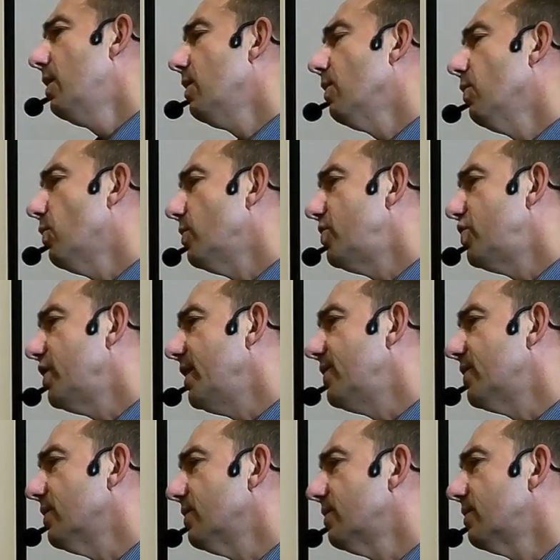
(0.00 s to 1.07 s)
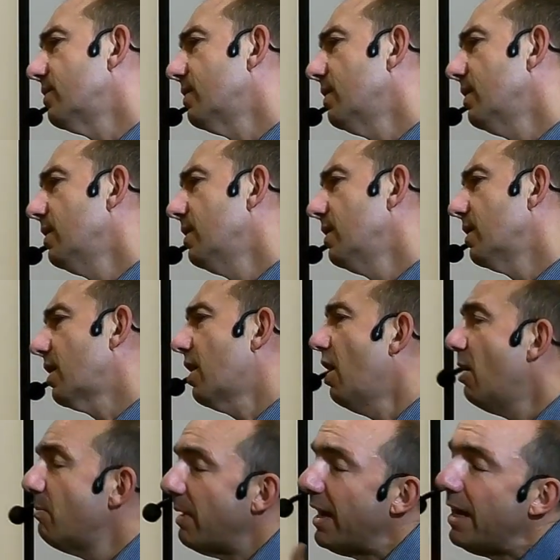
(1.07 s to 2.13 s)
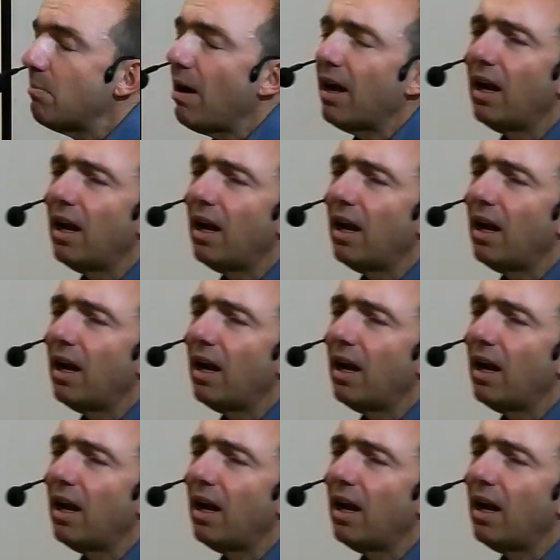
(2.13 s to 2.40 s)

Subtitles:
Lord Jesus. Come in my